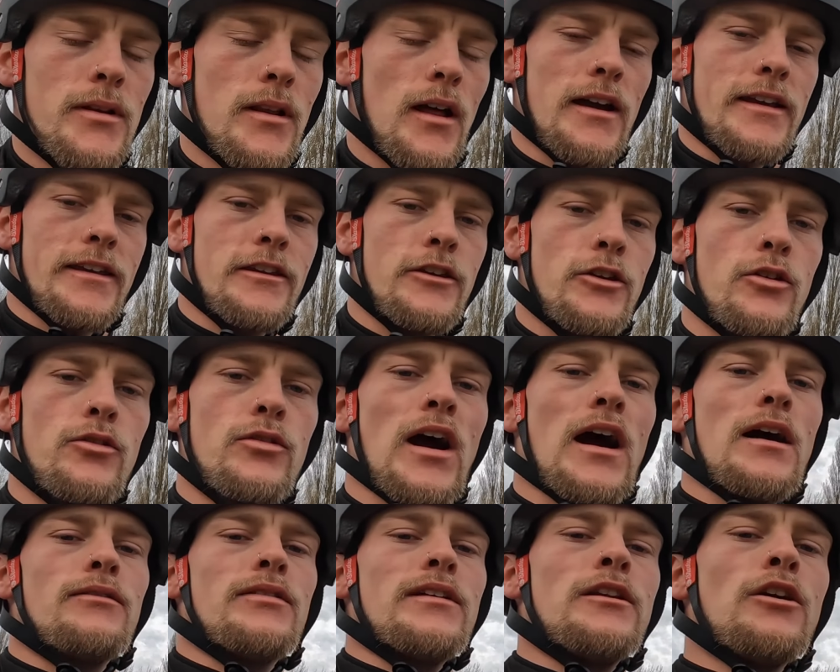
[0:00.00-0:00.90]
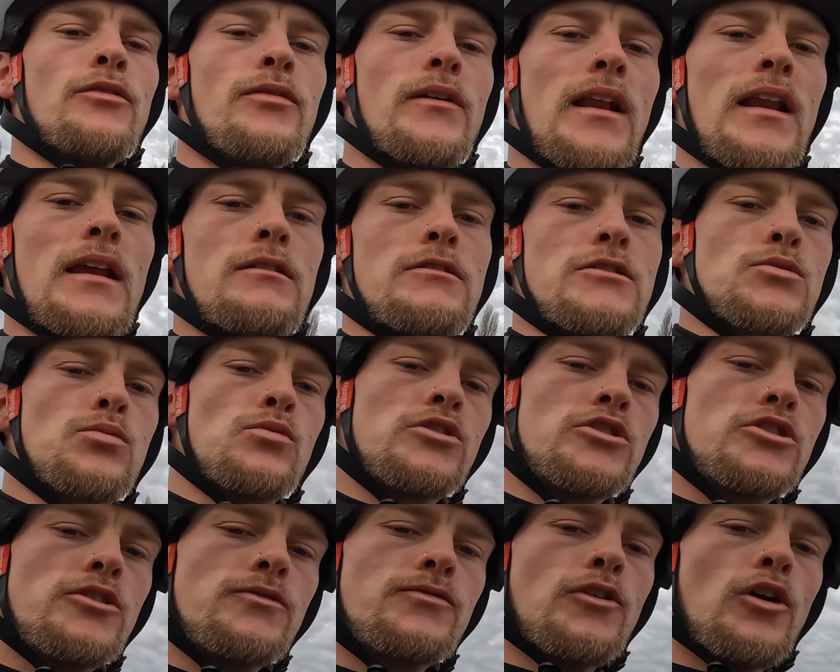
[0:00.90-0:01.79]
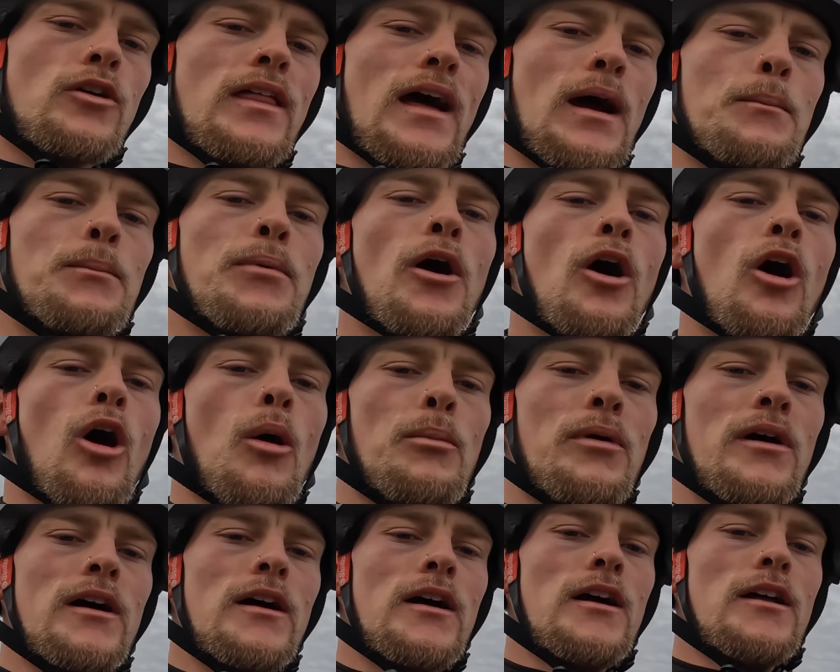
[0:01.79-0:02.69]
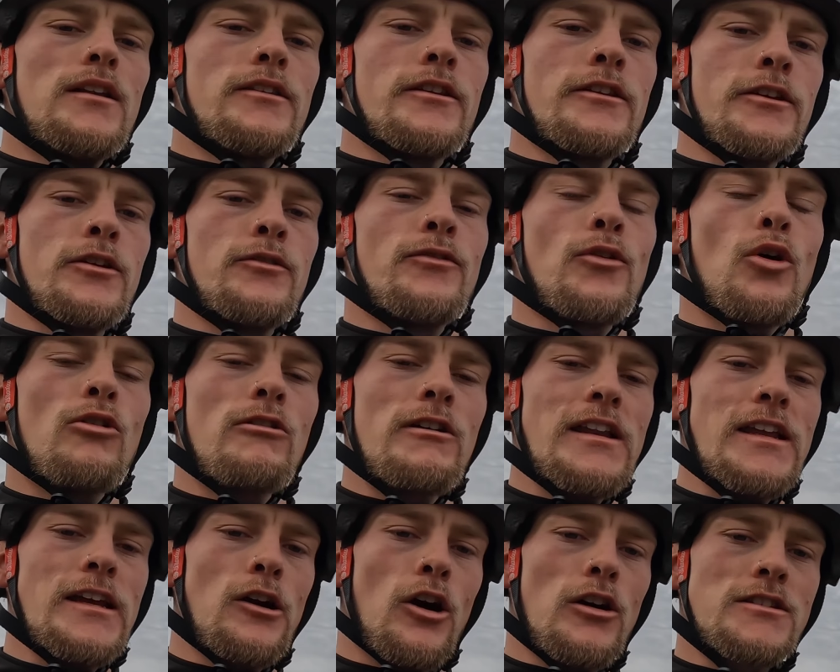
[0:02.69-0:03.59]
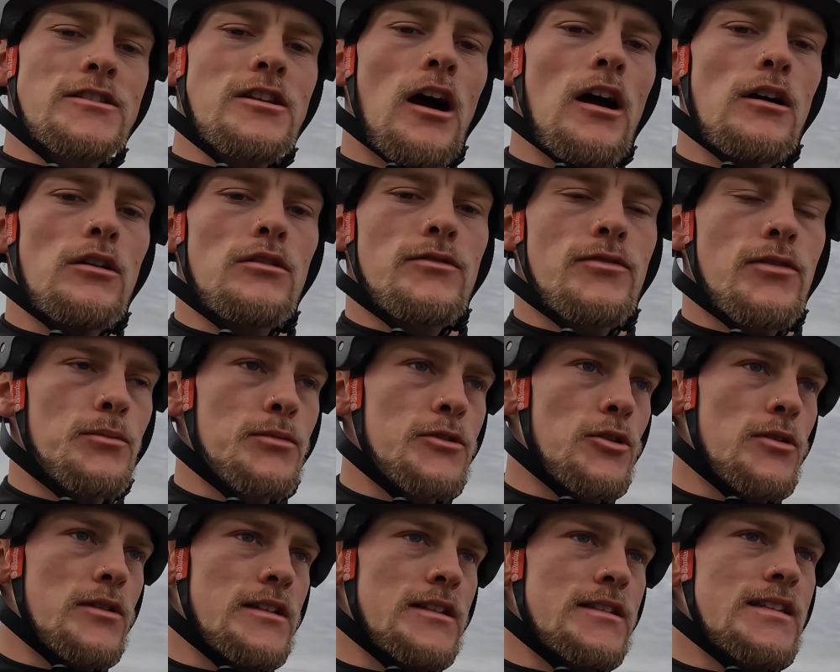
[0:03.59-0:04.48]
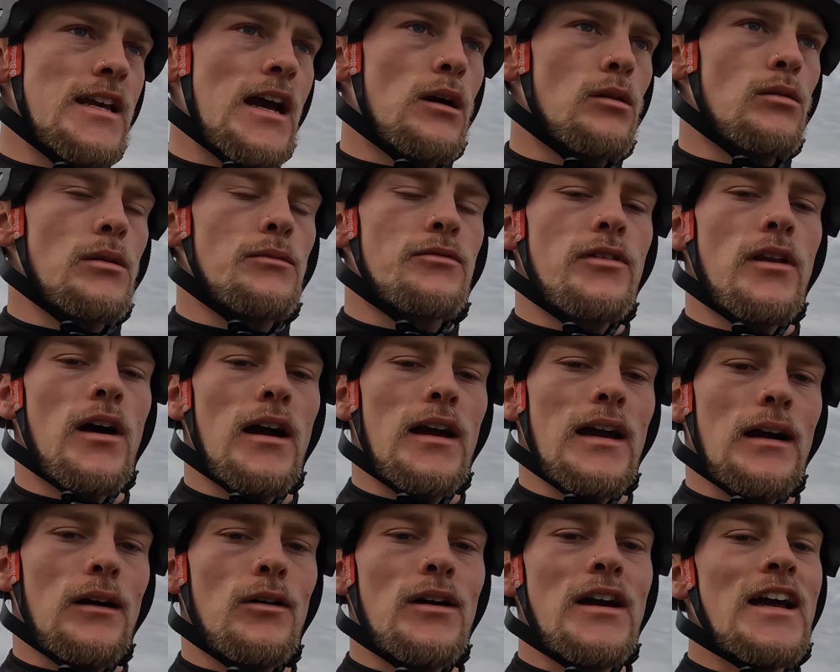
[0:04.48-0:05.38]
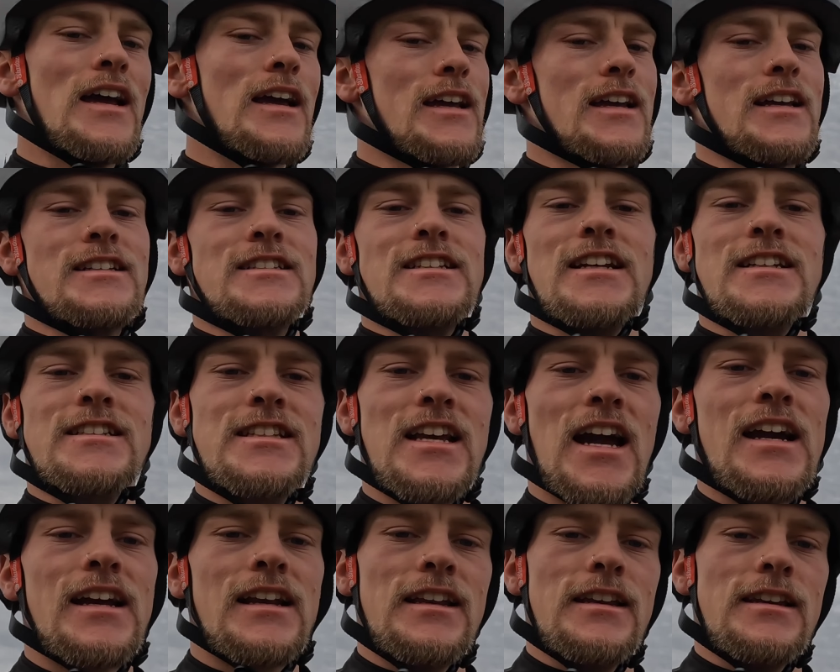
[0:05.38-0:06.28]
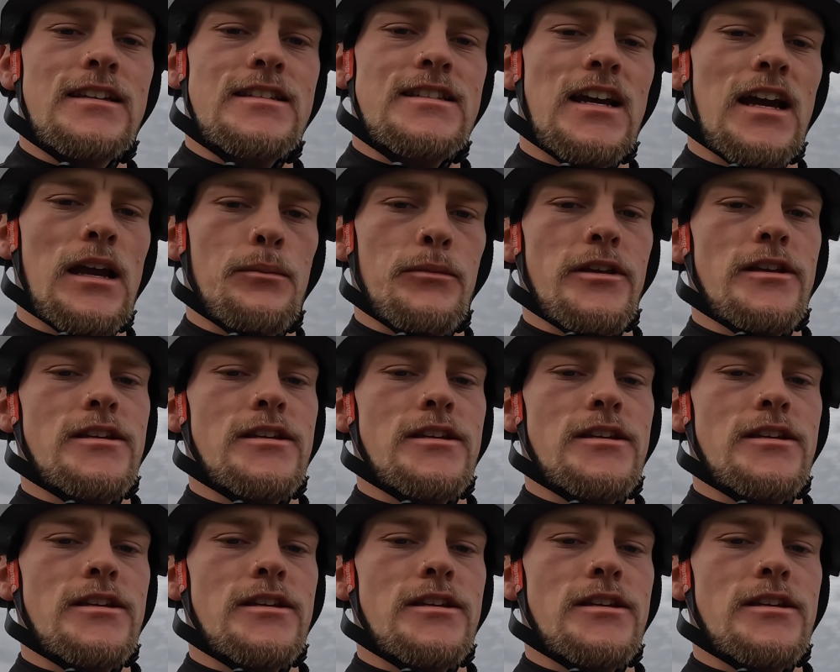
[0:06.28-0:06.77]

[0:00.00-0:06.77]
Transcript: Like, you have enough clearance. Once you've got that pop that you've already got dialed from doing the tail whip fly out, it is exactly the same.